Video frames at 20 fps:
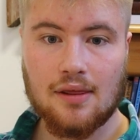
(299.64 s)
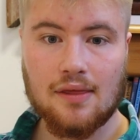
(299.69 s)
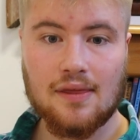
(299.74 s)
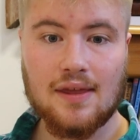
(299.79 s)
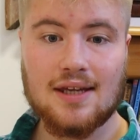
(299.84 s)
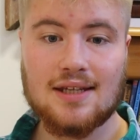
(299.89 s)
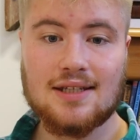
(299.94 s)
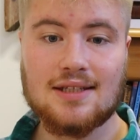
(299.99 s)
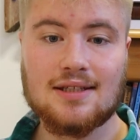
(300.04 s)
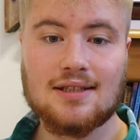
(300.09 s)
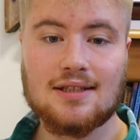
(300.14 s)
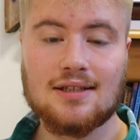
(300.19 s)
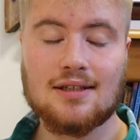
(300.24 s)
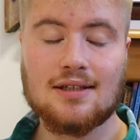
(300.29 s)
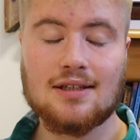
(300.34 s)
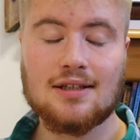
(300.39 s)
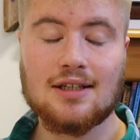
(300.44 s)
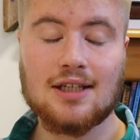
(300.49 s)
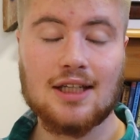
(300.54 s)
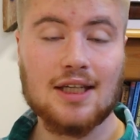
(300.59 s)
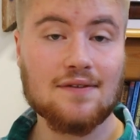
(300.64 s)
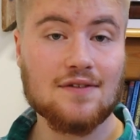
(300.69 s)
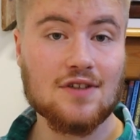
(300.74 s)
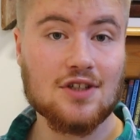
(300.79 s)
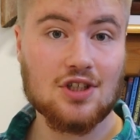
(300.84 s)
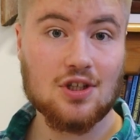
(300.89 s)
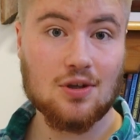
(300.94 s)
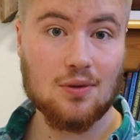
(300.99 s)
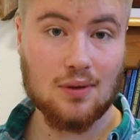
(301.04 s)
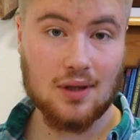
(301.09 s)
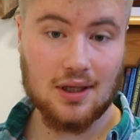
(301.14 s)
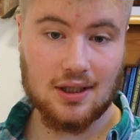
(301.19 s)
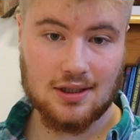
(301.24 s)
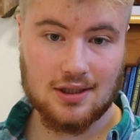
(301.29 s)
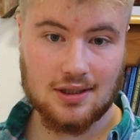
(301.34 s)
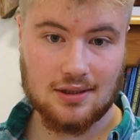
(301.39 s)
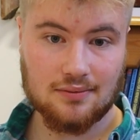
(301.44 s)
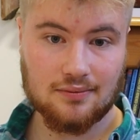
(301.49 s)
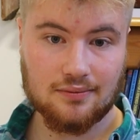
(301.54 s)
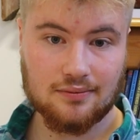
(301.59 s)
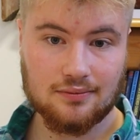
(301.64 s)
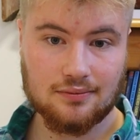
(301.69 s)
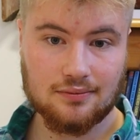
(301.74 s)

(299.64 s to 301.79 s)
This gives us two things.